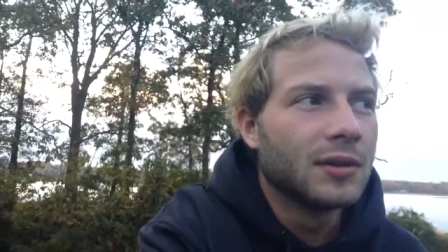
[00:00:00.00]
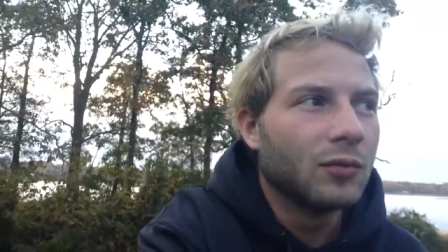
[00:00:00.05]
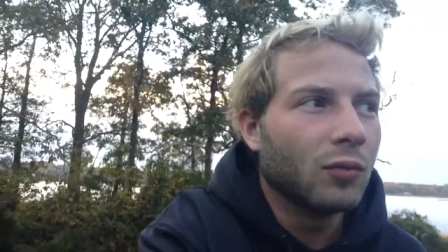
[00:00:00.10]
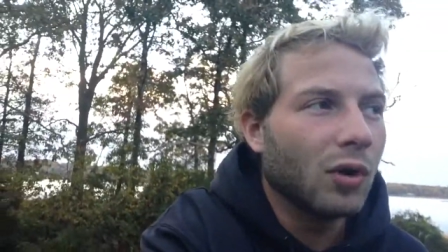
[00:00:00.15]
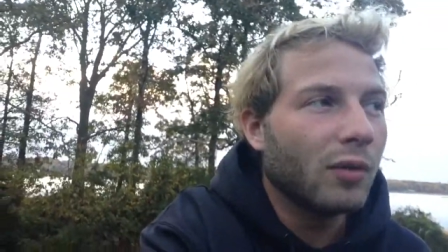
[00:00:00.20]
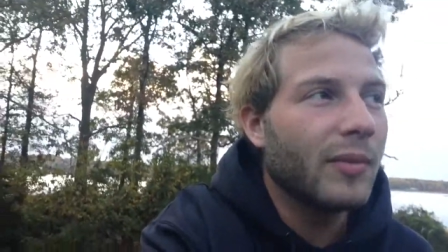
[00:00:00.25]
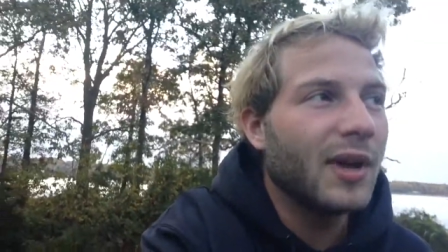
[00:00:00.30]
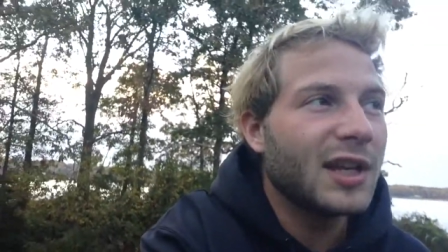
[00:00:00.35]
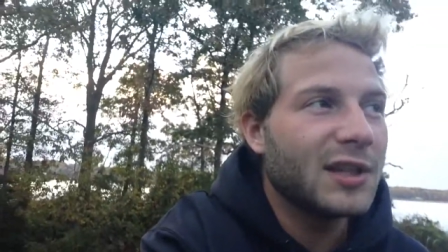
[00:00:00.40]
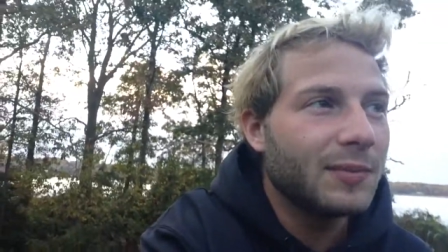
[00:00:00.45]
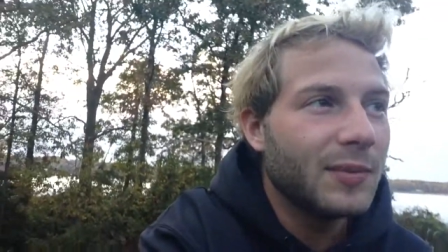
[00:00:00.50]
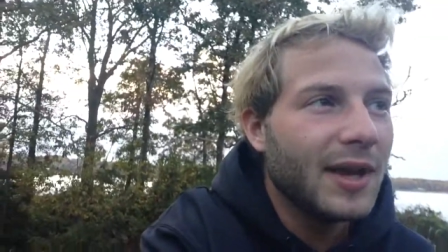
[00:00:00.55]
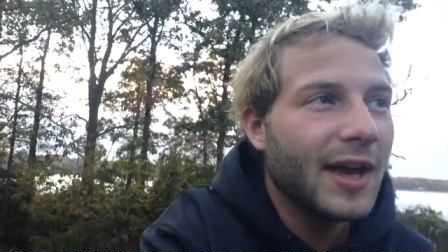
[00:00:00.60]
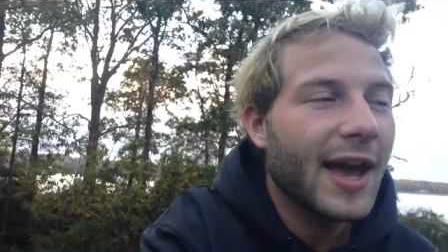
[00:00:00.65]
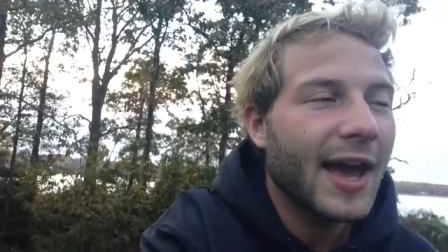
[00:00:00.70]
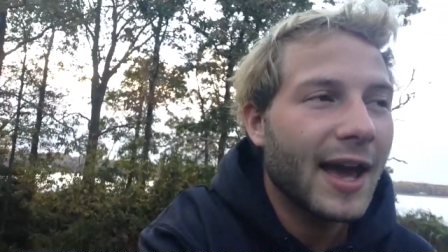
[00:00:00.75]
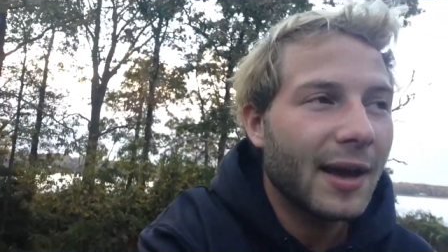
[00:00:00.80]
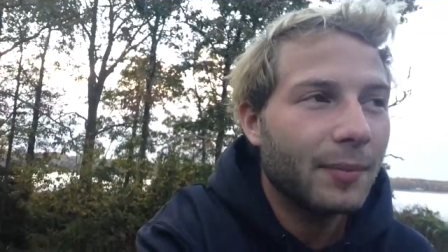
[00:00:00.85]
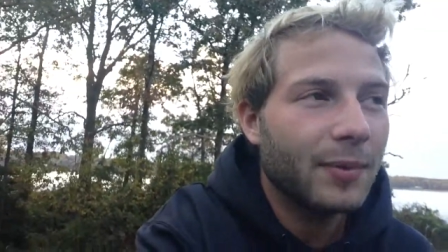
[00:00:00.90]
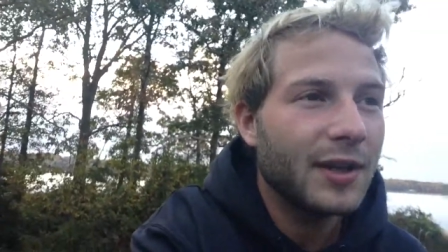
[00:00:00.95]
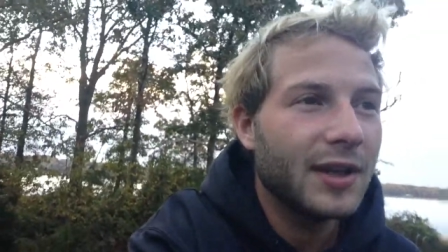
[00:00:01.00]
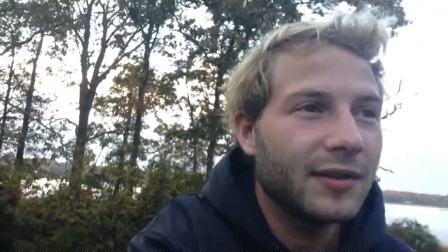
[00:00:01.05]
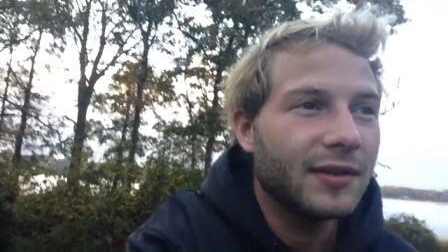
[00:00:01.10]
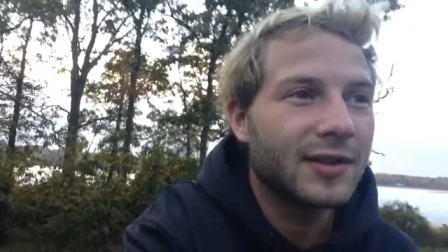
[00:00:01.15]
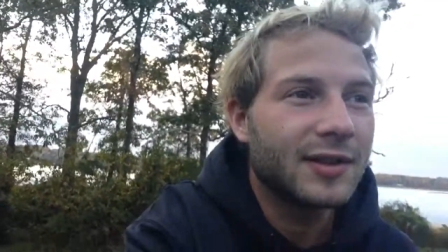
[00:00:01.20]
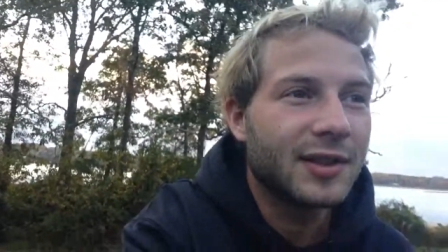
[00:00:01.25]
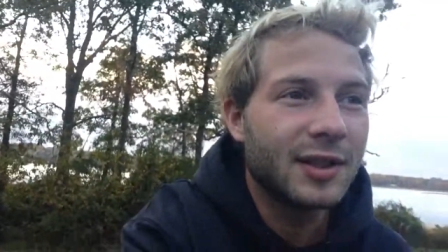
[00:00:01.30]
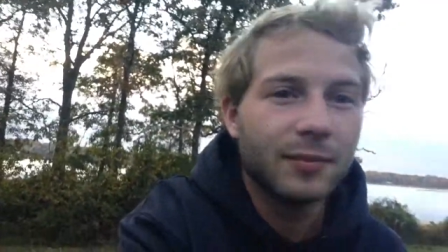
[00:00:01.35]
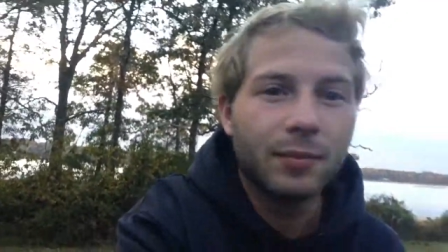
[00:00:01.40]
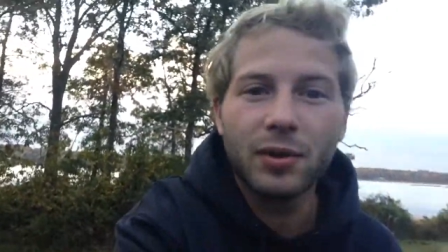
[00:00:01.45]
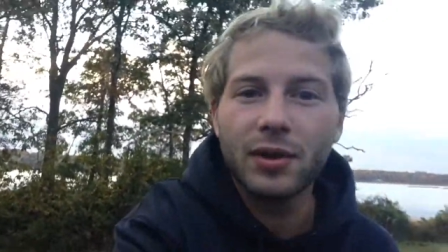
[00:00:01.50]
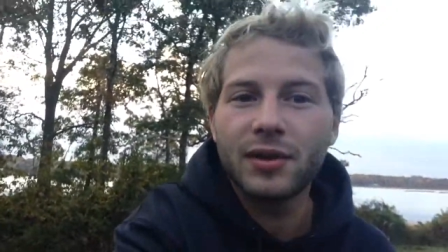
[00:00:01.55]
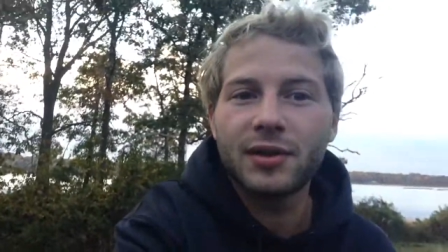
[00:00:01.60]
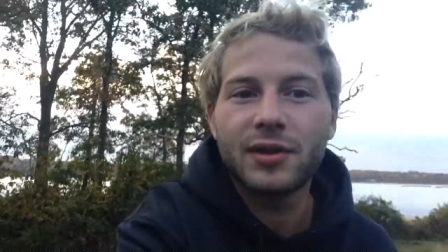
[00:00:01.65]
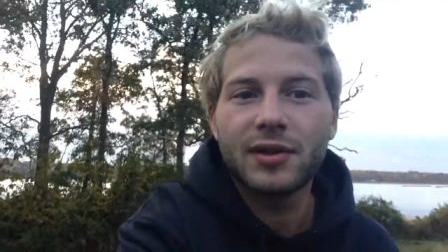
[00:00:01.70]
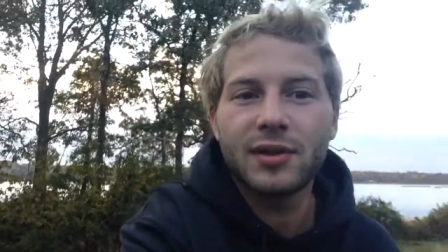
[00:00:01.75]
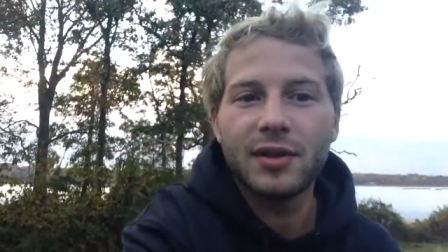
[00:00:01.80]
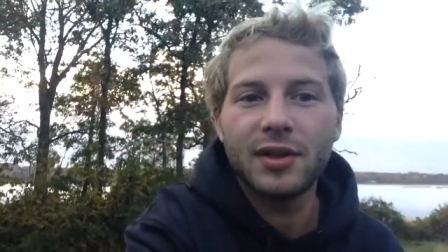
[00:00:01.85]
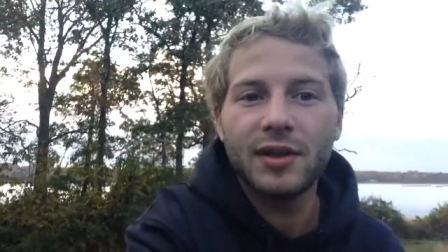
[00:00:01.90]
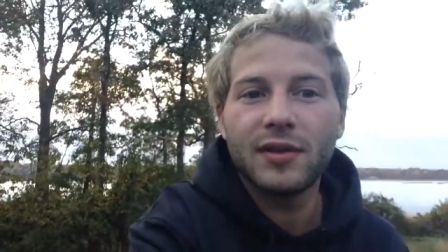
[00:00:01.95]
What makes me happy in the
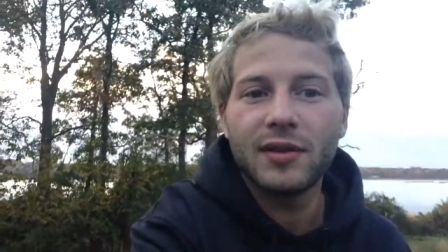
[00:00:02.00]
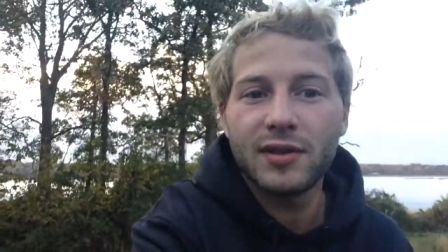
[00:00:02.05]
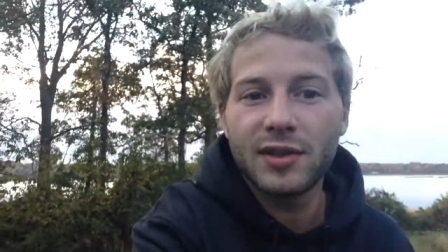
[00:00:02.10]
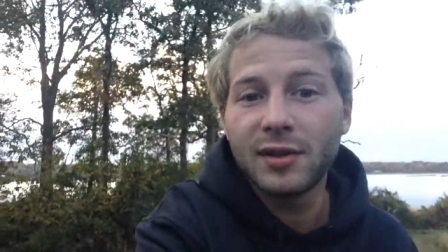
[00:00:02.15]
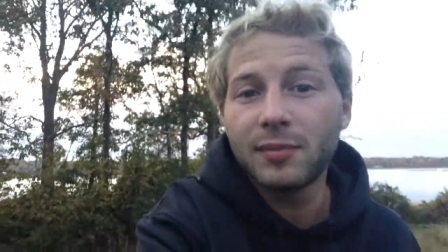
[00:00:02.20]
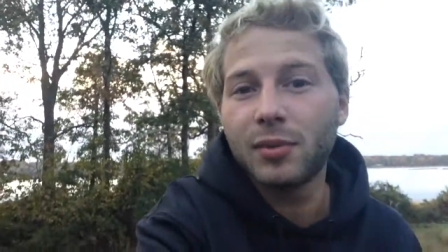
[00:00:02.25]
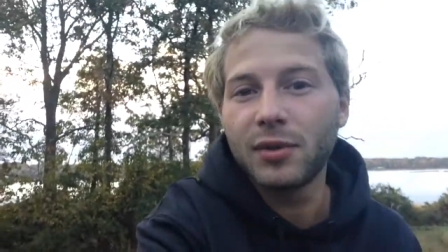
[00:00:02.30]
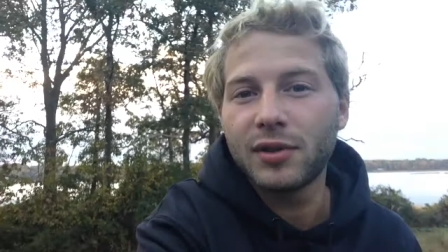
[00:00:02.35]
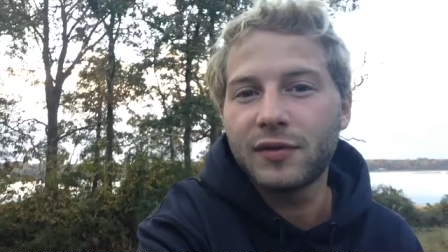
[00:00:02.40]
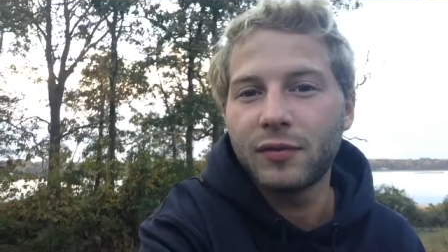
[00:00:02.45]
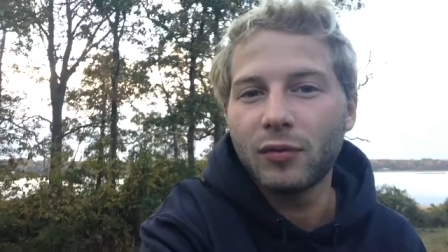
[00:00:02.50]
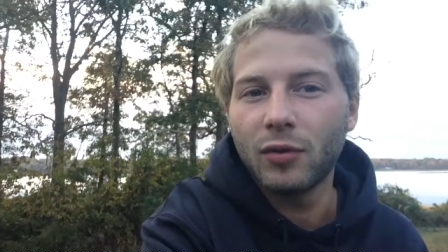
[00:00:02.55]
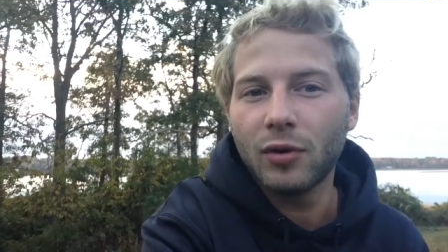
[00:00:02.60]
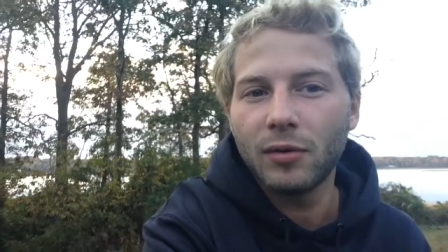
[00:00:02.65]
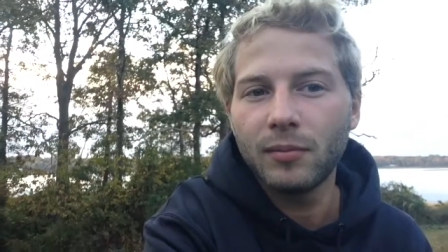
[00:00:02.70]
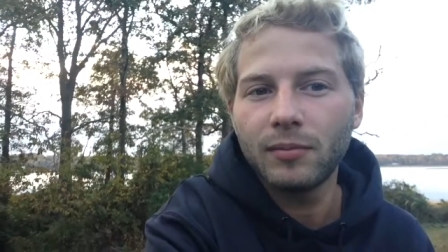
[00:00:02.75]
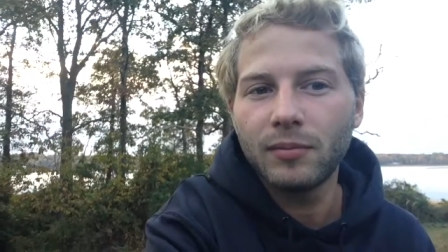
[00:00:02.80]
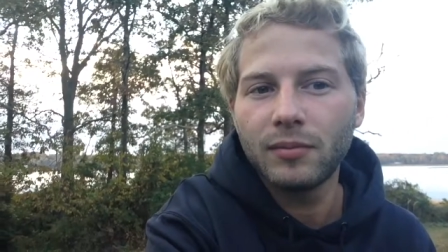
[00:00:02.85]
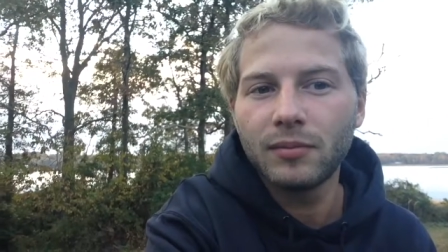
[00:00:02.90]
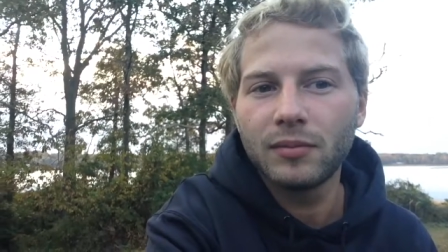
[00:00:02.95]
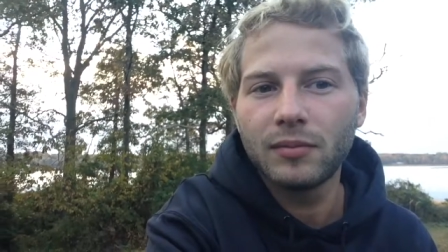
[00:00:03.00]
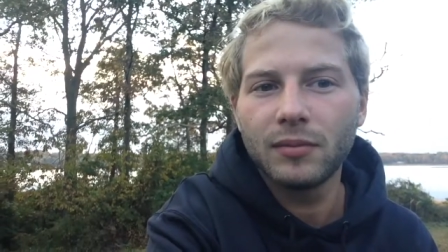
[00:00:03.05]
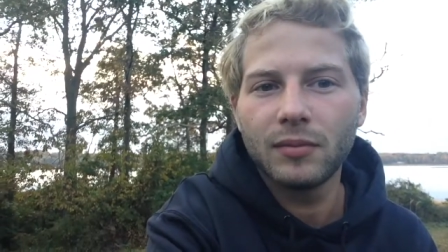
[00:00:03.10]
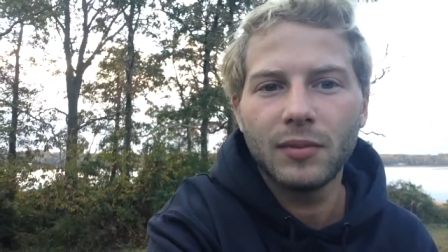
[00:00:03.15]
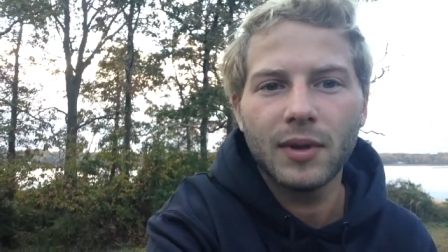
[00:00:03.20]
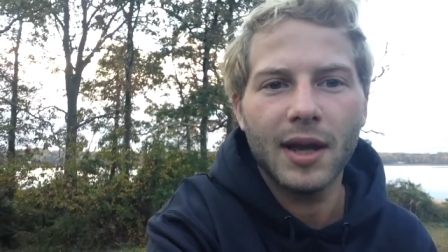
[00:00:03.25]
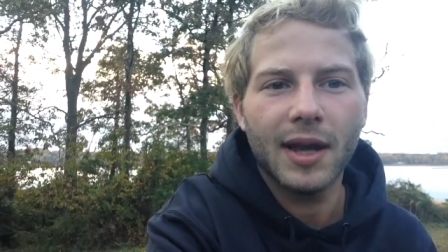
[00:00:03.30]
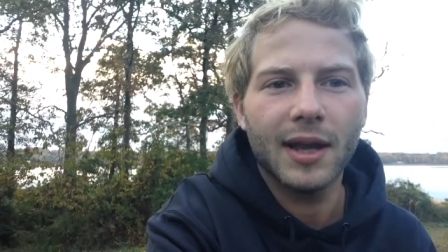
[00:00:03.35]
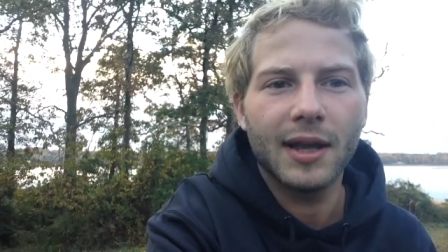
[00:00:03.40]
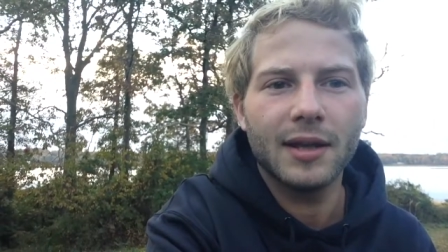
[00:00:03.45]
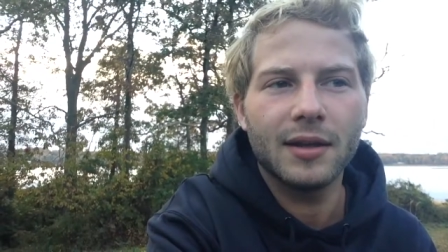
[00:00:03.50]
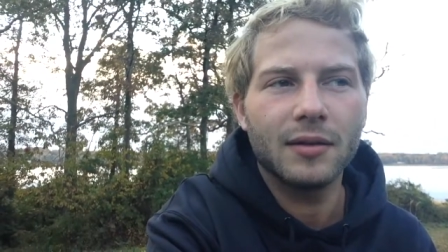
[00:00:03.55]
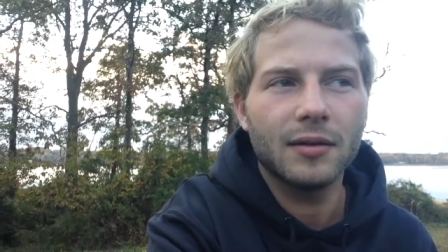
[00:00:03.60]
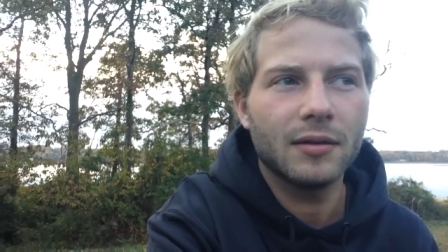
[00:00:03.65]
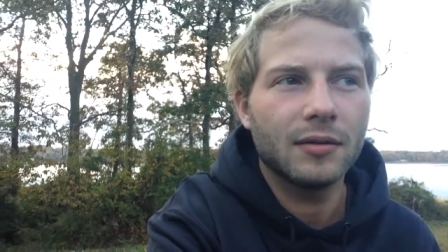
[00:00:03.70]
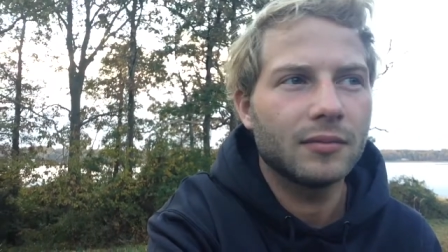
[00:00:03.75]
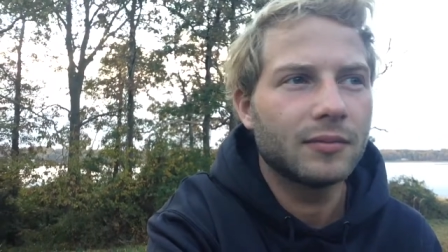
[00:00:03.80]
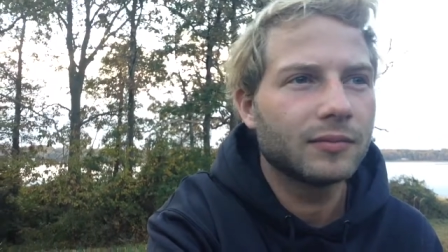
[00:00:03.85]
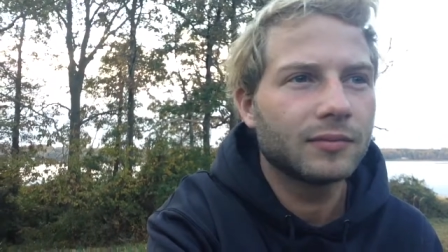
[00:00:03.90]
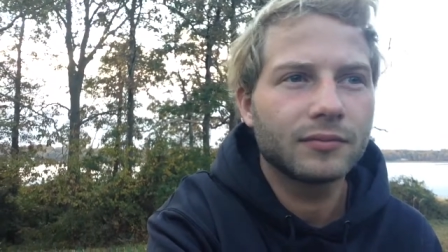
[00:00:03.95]
simplest in the simplest form,
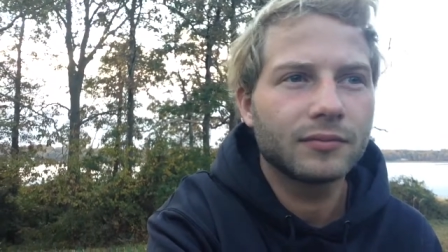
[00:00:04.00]
and